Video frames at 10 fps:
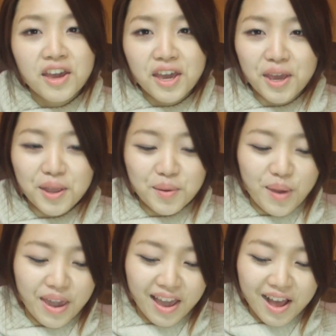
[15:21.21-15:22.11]

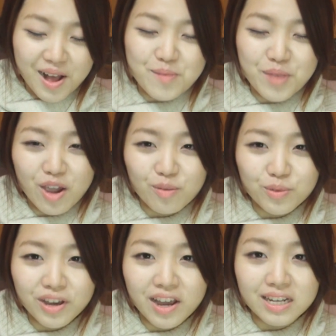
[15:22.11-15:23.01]
Anyway, I hope
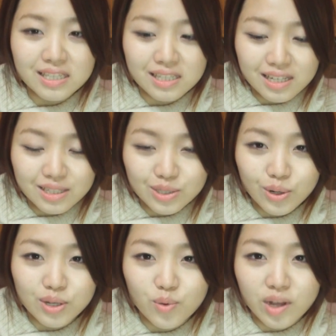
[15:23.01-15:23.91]
you guys
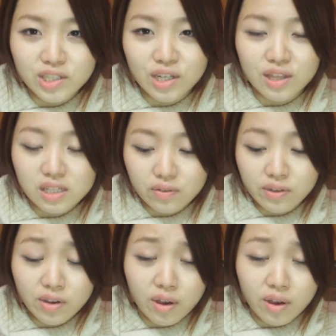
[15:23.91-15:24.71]
enjoyed watching this video.